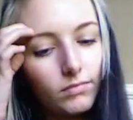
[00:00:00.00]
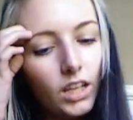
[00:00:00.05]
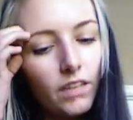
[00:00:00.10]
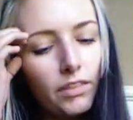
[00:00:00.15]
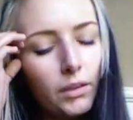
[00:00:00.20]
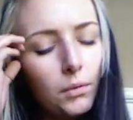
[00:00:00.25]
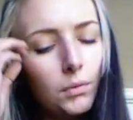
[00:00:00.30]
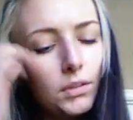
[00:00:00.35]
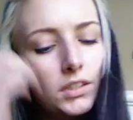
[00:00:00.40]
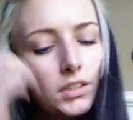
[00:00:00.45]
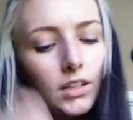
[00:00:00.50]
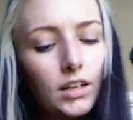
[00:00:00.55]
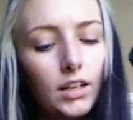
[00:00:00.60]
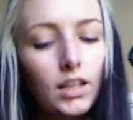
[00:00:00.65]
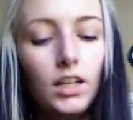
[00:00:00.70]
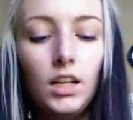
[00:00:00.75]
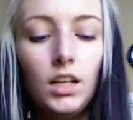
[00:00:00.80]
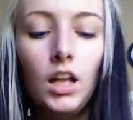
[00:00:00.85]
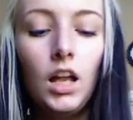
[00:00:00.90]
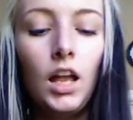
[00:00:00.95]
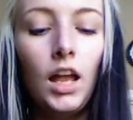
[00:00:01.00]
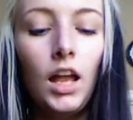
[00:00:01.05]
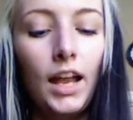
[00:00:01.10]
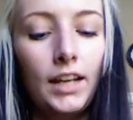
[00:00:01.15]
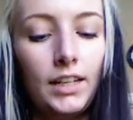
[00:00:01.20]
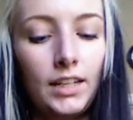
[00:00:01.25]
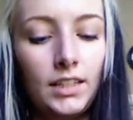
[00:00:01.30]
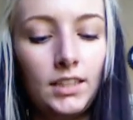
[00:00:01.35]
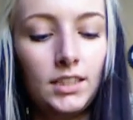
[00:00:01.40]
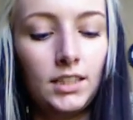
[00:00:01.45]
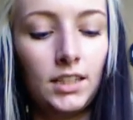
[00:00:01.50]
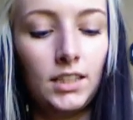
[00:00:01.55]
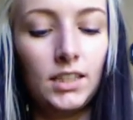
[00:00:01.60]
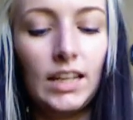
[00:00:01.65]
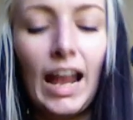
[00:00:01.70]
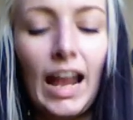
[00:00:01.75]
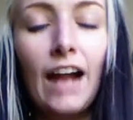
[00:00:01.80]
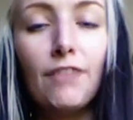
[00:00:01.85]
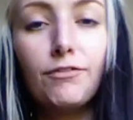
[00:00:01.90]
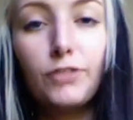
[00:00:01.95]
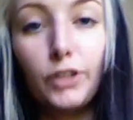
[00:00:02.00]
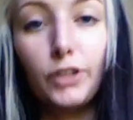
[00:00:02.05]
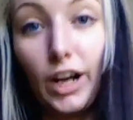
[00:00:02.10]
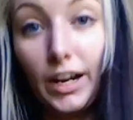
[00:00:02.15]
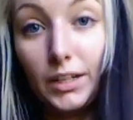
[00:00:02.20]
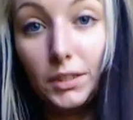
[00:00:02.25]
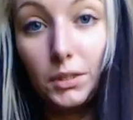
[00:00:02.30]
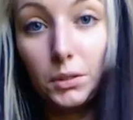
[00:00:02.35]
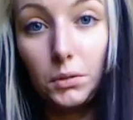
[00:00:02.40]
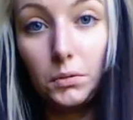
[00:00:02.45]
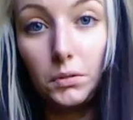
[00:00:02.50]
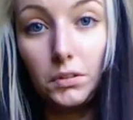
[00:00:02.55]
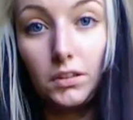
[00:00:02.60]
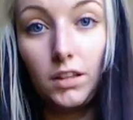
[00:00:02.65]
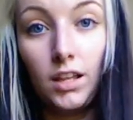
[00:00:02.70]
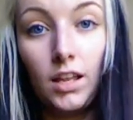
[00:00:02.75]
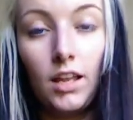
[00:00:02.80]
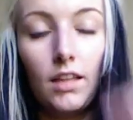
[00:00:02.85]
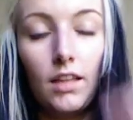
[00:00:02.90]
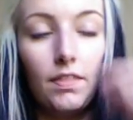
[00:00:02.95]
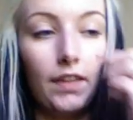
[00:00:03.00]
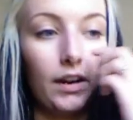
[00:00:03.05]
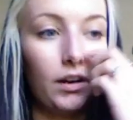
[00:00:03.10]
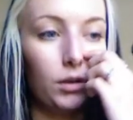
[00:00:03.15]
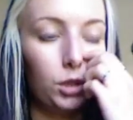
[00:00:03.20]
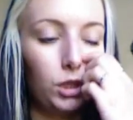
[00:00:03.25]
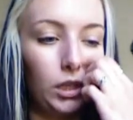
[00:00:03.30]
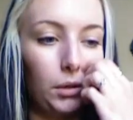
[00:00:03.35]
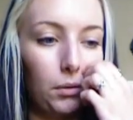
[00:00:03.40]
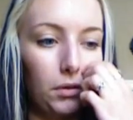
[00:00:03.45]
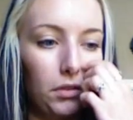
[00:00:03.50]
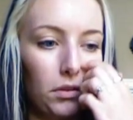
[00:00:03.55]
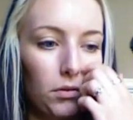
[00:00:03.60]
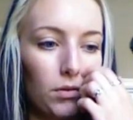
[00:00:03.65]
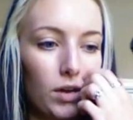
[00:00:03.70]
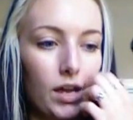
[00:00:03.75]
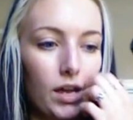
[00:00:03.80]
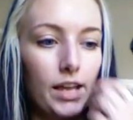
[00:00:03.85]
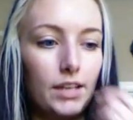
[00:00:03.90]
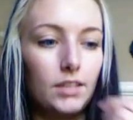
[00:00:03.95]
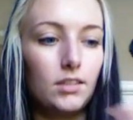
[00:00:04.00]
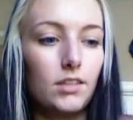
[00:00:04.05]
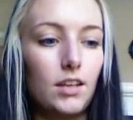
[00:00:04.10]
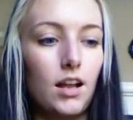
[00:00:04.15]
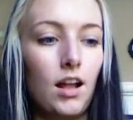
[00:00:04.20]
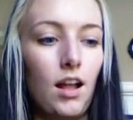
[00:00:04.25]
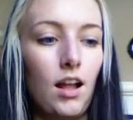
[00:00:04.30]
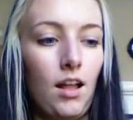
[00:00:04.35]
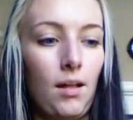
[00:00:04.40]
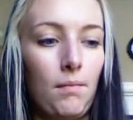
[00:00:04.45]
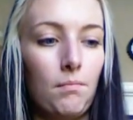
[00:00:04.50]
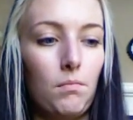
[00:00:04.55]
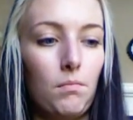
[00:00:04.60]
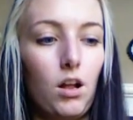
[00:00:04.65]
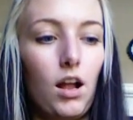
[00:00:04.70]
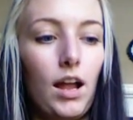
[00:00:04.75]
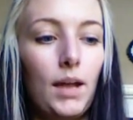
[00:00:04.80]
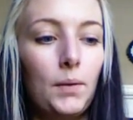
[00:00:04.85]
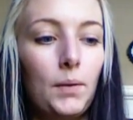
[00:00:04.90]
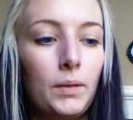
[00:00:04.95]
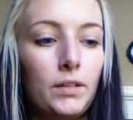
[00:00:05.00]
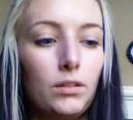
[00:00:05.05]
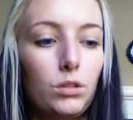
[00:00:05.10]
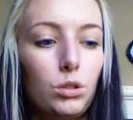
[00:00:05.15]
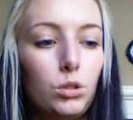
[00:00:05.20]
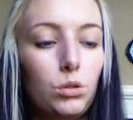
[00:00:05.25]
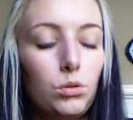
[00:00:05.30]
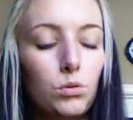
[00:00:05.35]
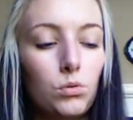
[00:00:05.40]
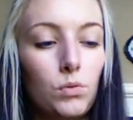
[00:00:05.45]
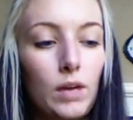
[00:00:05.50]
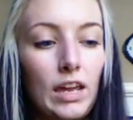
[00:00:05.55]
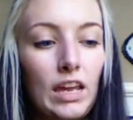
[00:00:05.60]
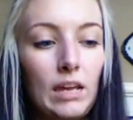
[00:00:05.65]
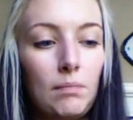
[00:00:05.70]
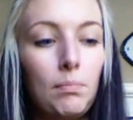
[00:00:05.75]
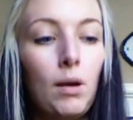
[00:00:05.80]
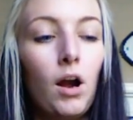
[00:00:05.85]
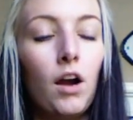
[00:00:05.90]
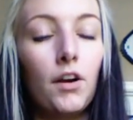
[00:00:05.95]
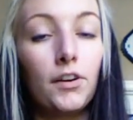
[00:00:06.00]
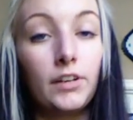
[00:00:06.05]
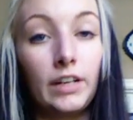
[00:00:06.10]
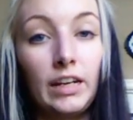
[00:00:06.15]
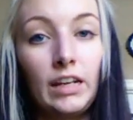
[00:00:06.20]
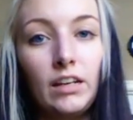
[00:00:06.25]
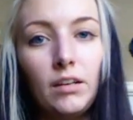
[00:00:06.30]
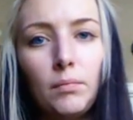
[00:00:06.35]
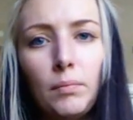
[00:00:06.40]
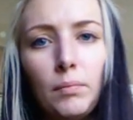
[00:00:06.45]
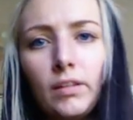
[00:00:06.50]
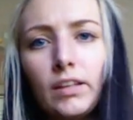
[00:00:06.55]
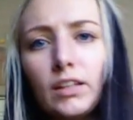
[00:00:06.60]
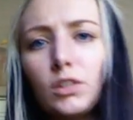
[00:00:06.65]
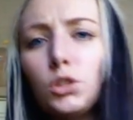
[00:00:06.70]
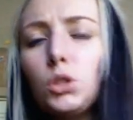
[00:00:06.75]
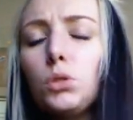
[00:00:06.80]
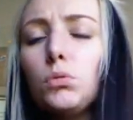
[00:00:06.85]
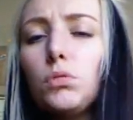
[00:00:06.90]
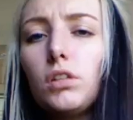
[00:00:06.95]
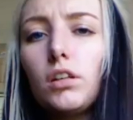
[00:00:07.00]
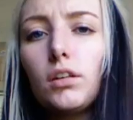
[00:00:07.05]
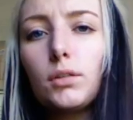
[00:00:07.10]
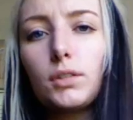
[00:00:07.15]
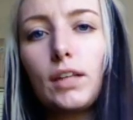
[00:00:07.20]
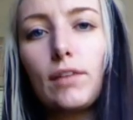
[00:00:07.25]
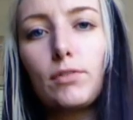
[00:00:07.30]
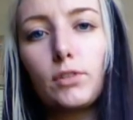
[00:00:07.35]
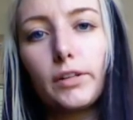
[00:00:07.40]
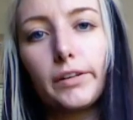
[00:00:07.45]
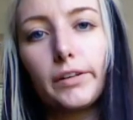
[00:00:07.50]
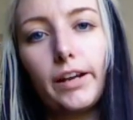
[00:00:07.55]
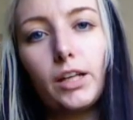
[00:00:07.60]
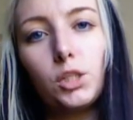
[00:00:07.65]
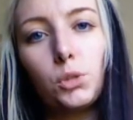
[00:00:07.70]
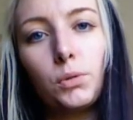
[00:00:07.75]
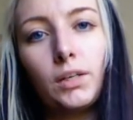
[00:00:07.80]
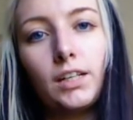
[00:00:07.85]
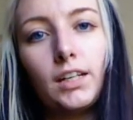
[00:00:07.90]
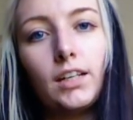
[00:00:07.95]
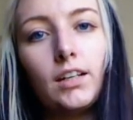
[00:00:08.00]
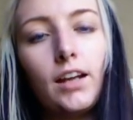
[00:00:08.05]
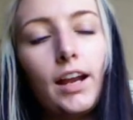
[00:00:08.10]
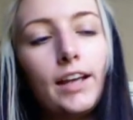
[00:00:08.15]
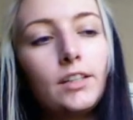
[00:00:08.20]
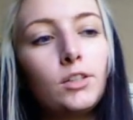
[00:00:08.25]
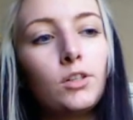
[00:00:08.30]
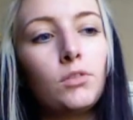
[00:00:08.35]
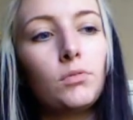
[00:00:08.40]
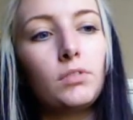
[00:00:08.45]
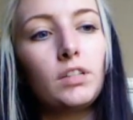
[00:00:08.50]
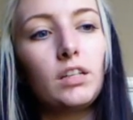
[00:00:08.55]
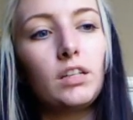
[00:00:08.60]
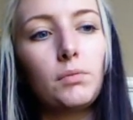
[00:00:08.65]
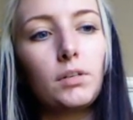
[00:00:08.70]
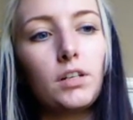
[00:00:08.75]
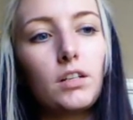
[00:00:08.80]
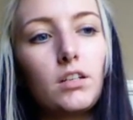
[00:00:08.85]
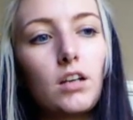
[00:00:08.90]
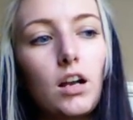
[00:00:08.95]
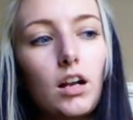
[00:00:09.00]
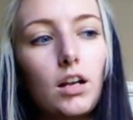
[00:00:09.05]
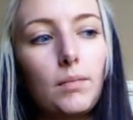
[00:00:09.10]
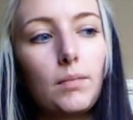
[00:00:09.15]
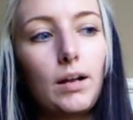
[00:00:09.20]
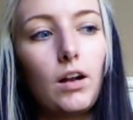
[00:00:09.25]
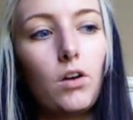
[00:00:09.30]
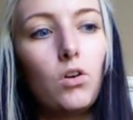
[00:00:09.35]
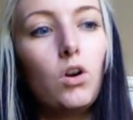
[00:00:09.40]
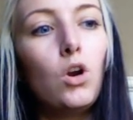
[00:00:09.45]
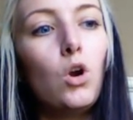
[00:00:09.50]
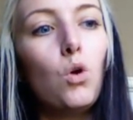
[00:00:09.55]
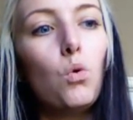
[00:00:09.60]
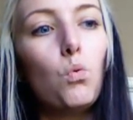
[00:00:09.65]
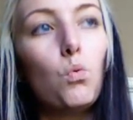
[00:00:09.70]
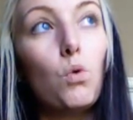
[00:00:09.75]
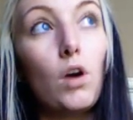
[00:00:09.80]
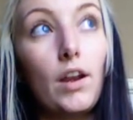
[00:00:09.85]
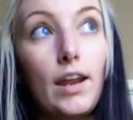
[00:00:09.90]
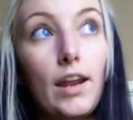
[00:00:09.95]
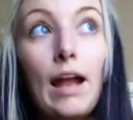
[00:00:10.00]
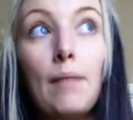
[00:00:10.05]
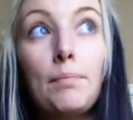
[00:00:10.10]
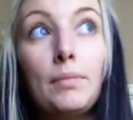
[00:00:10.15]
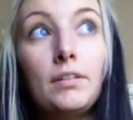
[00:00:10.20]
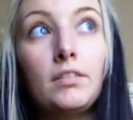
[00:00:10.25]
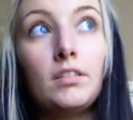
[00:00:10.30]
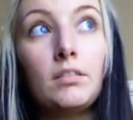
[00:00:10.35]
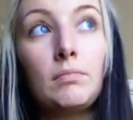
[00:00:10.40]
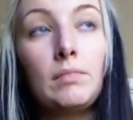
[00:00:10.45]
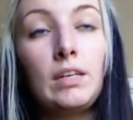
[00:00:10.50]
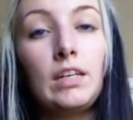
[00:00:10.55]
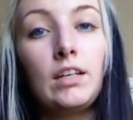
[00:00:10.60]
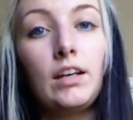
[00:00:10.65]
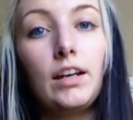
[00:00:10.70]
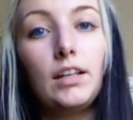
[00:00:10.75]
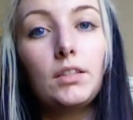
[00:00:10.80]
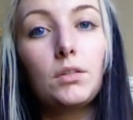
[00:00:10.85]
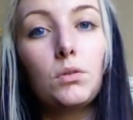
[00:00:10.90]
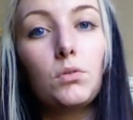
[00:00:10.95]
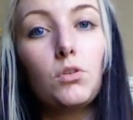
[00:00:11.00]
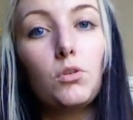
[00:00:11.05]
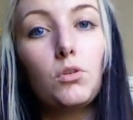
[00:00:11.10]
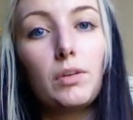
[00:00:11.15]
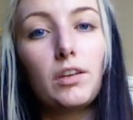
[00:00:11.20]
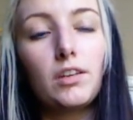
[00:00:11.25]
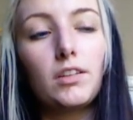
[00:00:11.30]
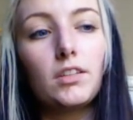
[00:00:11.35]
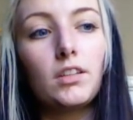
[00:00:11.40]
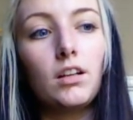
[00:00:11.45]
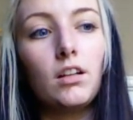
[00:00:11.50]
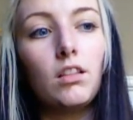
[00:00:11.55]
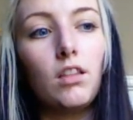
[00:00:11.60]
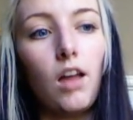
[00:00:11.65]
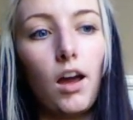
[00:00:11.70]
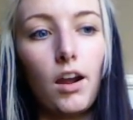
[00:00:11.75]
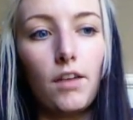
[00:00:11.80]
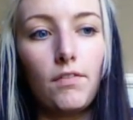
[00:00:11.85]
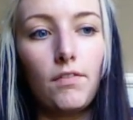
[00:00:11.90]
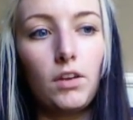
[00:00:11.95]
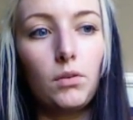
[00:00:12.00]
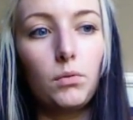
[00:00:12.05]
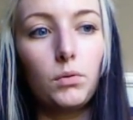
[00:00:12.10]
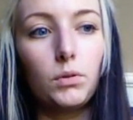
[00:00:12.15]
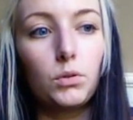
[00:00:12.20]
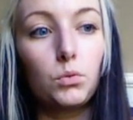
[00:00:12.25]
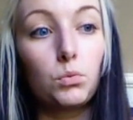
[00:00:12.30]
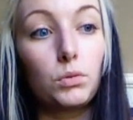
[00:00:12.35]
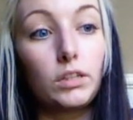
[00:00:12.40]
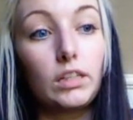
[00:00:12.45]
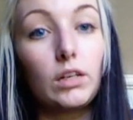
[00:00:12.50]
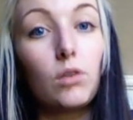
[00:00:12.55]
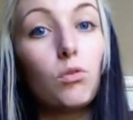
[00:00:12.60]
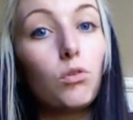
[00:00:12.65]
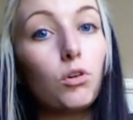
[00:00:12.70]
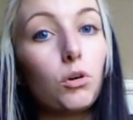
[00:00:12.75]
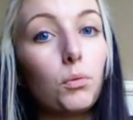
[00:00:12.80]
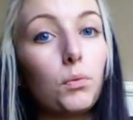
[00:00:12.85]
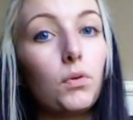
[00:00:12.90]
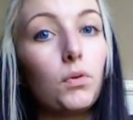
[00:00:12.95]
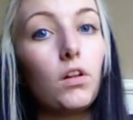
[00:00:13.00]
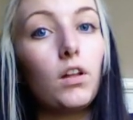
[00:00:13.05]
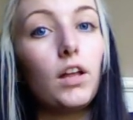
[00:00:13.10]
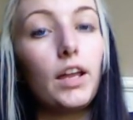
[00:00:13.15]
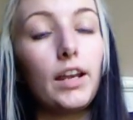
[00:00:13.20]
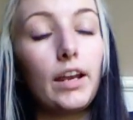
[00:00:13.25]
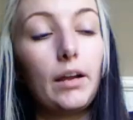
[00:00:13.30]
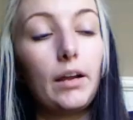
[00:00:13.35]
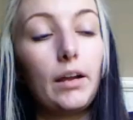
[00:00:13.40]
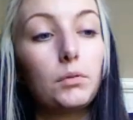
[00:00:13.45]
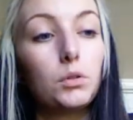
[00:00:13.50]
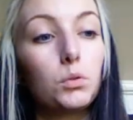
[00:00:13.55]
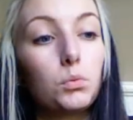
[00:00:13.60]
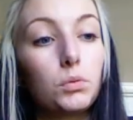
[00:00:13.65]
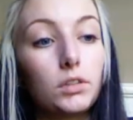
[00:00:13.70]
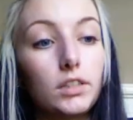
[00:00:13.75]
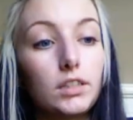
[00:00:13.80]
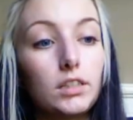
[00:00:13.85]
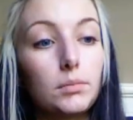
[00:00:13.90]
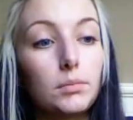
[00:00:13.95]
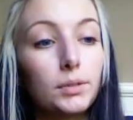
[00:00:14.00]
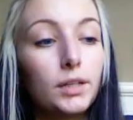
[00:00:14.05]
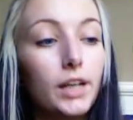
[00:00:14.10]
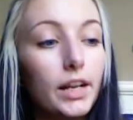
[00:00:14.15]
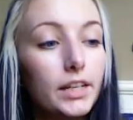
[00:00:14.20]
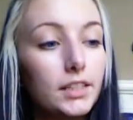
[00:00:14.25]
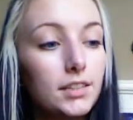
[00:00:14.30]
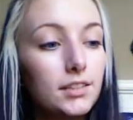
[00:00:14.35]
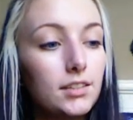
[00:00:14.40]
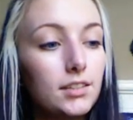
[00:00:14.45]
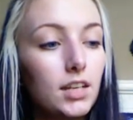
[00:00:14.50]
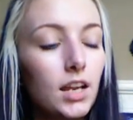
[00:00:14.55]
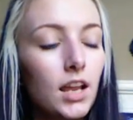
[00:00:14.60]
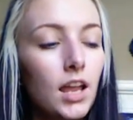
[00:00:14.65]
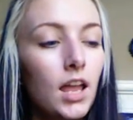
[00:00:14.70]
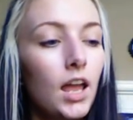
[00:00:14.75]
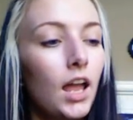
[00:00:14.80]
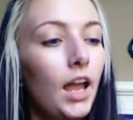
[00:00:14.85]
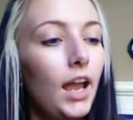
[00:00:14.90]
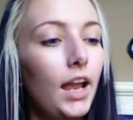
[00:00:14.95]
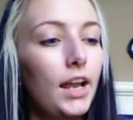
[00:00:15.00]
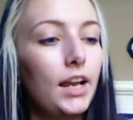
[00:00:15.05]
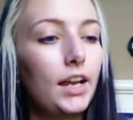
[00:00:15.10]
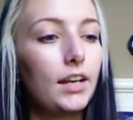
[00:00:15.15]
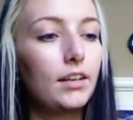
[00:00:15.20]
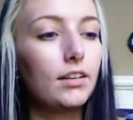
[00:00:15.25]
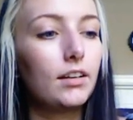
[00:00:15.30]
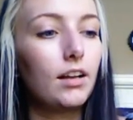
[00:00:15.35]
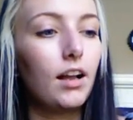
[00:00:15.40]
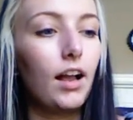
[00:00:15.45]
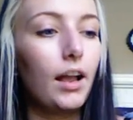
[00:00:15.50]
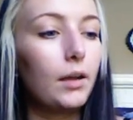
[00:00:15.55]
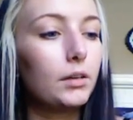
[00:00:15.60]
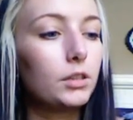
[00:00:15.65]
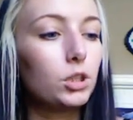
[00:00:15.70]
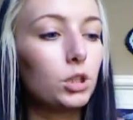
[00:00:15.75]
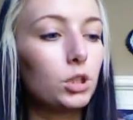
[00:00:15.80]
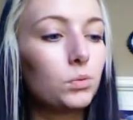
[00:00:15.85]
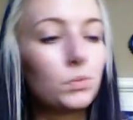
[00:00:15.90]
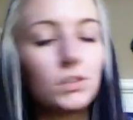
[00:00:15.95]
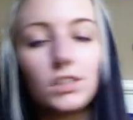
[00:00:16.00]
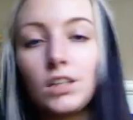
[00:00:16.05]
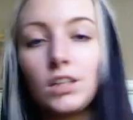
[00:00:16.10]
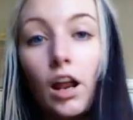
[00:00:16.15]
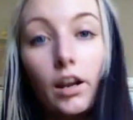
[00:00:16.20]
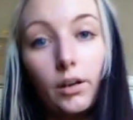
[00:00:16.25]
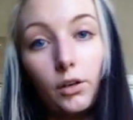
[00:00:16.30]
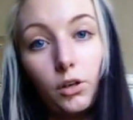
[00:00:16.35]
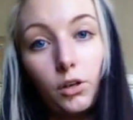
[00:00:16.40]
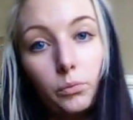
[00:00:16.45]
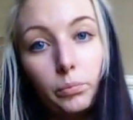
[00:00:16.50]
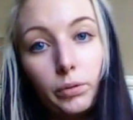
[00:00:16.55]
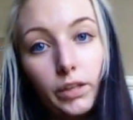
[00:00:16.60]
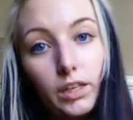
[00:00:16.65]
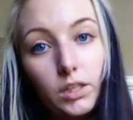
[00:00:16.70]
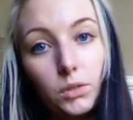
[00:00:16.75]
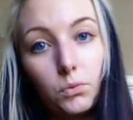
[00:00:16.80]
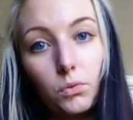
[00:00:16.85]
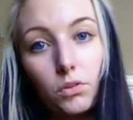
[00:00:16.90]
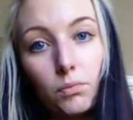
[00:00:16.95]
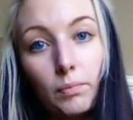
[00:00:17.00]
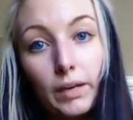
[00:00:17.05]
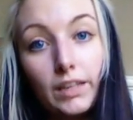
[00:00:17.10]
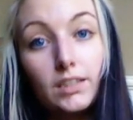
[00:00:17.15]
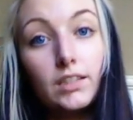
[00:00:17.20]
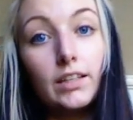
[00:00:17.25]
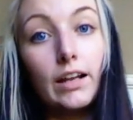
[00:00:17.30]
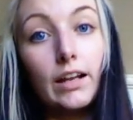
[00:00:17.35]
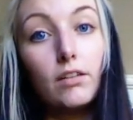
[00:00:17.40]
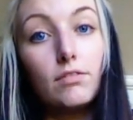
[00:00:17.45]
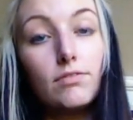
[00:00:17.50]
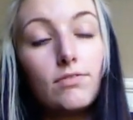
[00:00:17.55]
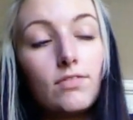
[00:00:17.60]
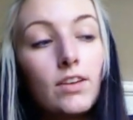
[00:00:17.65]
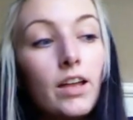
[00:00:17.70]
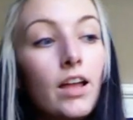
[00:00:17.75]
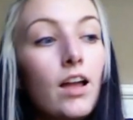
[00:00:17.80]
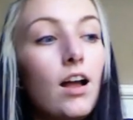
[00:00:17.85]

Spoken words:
There was an instance after high school that I'll share with you guys. I went to a party, but like 2 years after I graduated. I don't really want to talk about what happened to me in high school because a lot of it was really horrible and I was really depressed and I just was not in a good place with myself.